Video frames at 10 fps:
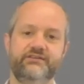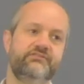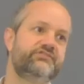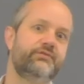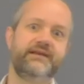
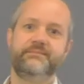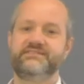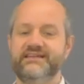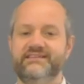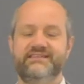or a
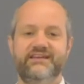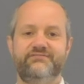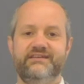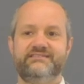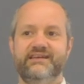20%
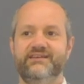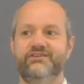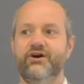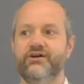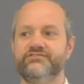decrease in
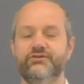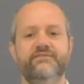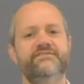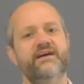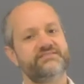costs, or
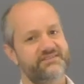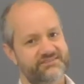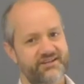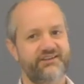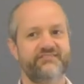faster
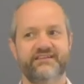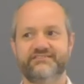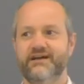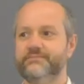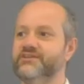turnaround
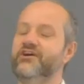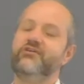times,